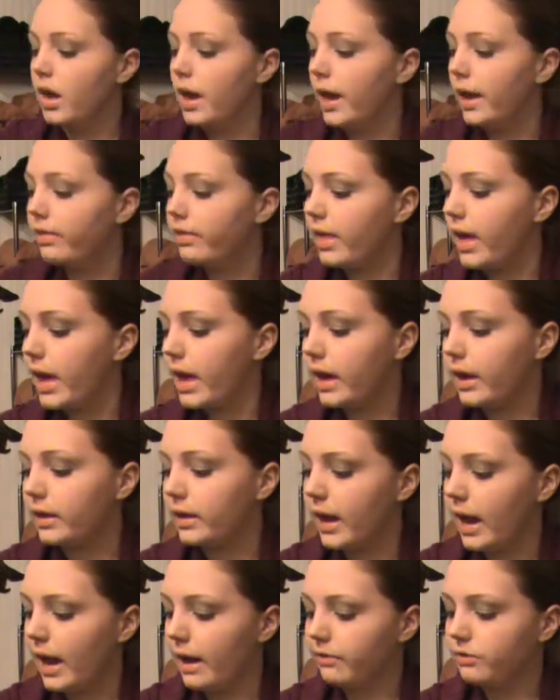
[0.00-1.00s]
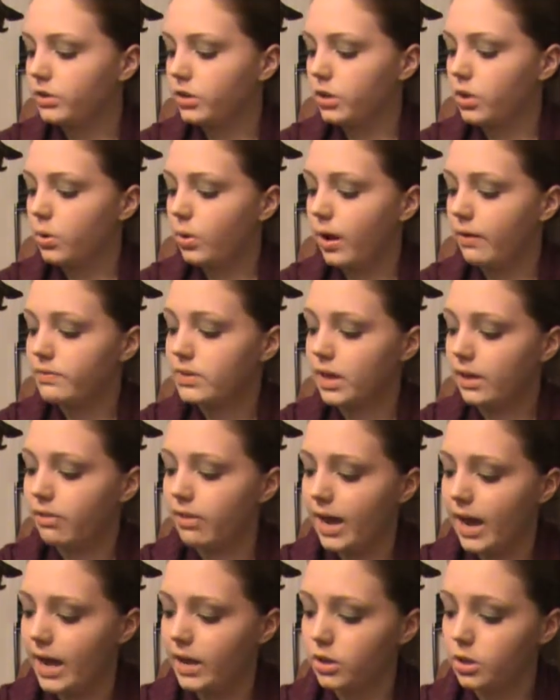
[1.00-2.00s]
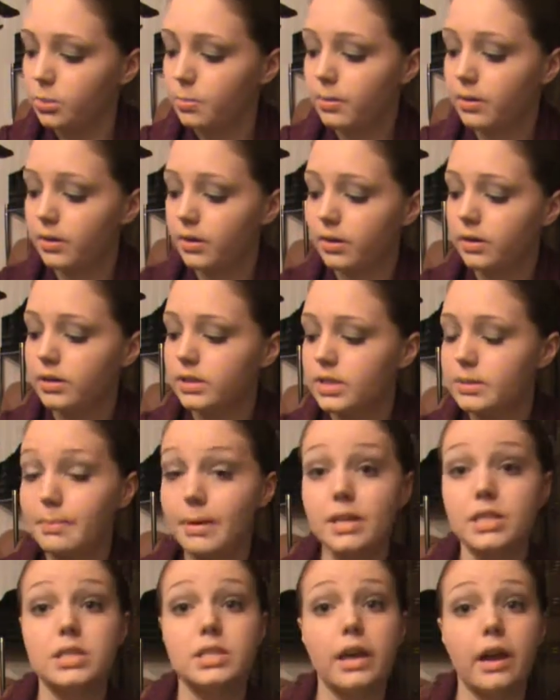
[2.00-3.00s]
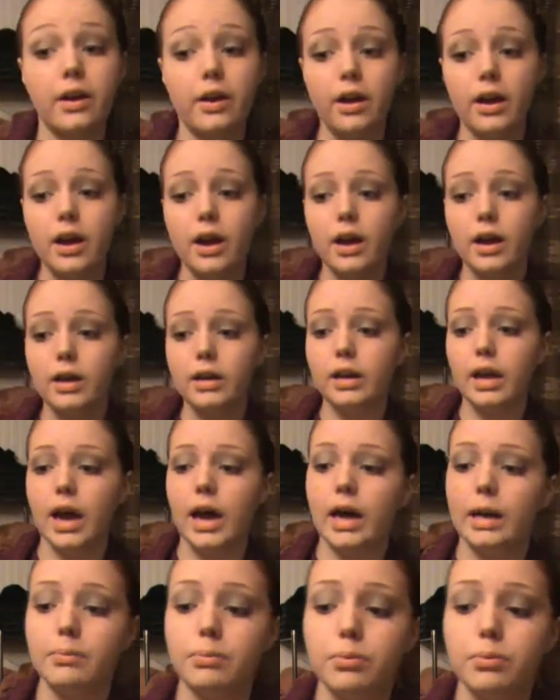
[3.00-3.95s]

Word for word: and then after you have done that, you put mascara on. I